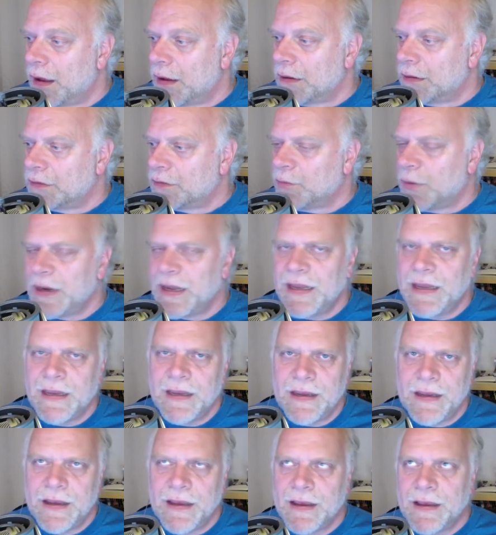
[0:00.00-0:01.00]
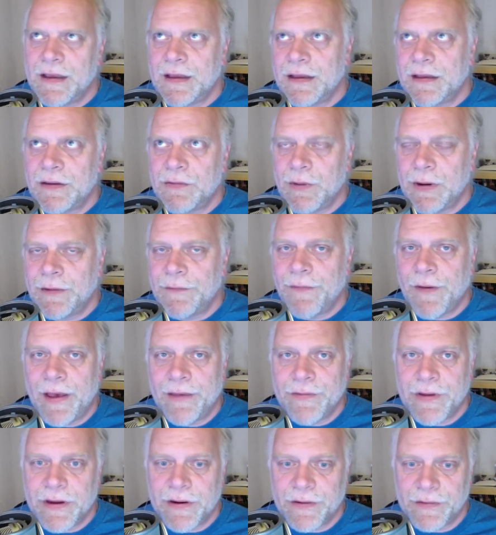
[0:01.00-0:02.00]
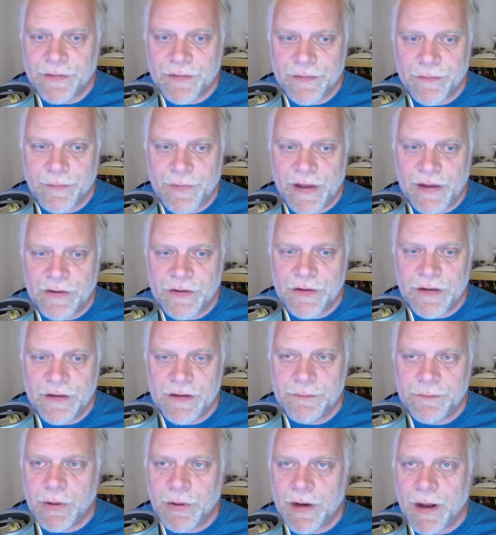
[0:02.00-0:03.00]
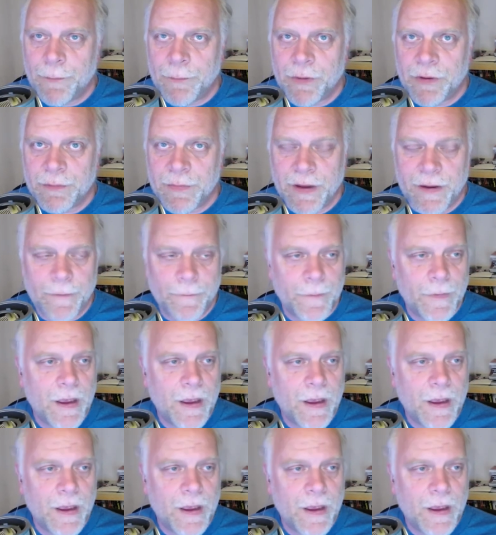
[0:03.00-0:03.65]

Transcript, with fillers: 25 years that she's put up with me.